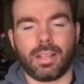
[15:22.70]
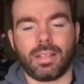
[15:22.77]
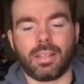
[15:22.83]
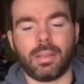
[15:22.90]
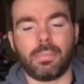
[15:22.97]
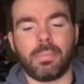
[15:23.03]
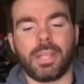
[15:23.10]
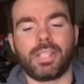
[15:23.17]

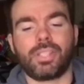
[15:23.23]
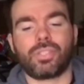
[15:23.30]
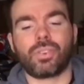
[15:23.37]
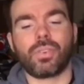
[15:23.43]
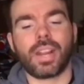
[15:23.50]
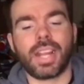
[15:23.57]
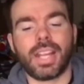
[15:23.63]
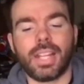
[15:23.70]
the
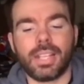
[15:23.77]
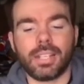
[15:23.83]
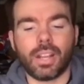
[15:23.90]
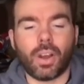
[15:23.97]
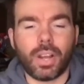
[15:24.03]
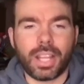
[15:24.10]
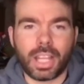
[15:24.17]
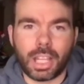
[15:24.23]
mystery
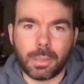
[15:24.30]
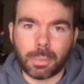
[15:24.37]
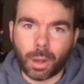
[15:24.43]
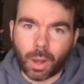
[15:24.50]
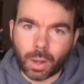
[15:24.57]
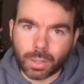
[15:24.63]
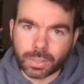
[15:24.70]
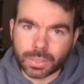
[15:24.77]
Nike
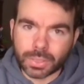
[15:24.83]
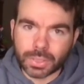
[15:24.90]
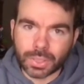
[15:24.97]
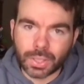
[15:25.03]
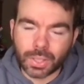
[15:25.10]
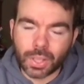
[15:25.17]
box.